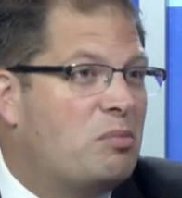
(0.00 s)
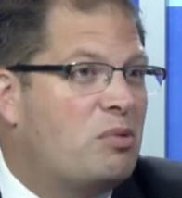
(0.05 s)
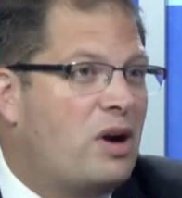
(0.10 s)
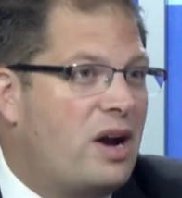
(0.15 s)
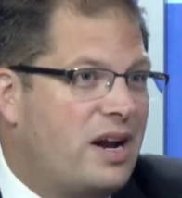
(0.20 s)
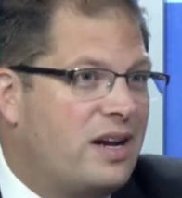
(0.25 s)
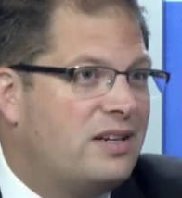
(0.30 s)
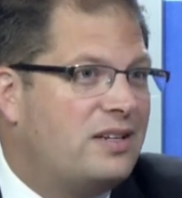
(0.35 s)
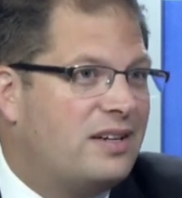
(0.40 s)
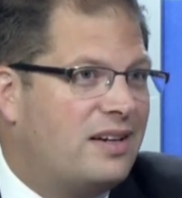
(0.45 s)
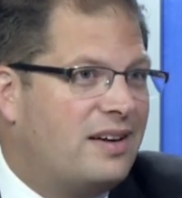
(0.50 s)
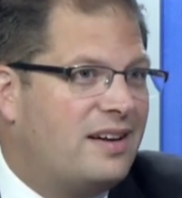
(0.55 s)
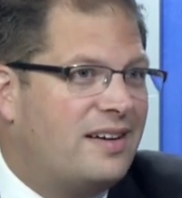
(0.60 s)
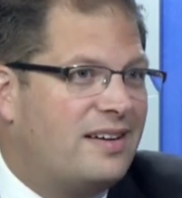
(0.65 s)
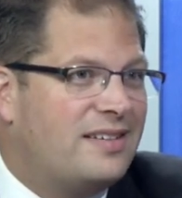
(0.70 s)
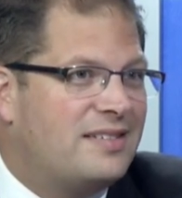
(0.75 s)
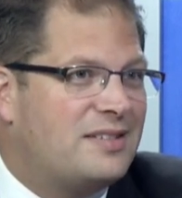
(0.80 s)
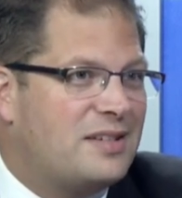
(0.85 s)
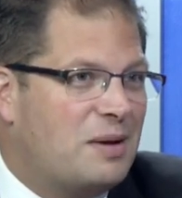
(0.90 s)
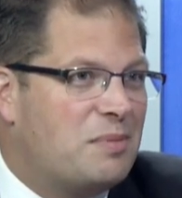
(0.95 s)
bright
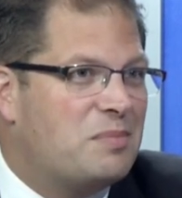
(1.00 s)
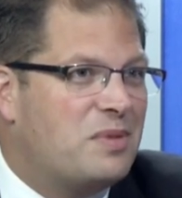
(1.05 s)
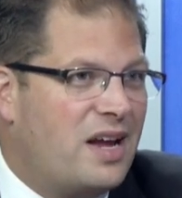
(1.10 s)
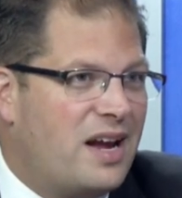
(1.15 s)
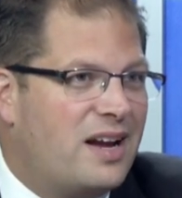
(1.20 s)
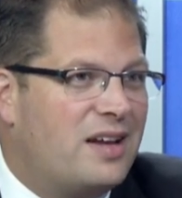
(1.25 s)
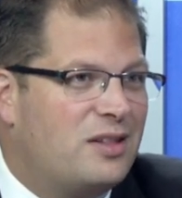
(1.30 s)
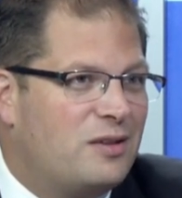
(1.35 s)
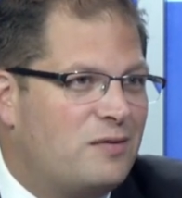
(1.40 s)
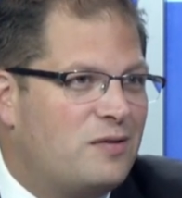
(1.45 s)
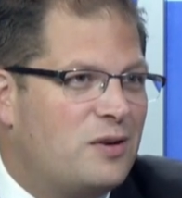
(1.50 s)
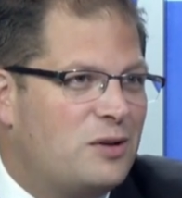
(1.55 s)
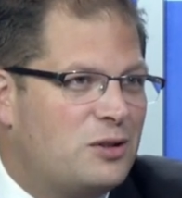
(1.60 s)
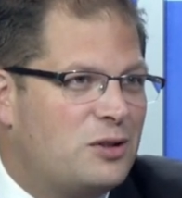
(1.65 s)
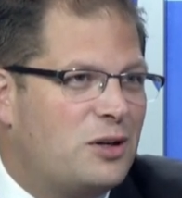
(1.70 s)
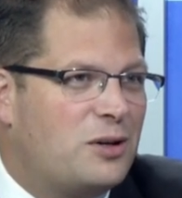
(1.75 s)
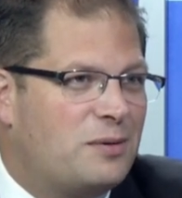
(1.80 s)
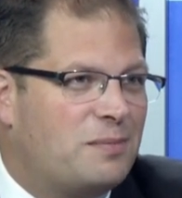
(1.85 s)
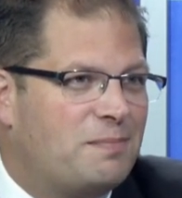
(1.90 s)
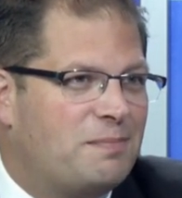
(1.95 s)
someday in the
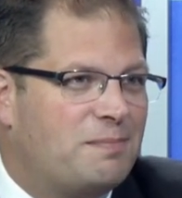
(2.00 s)
future.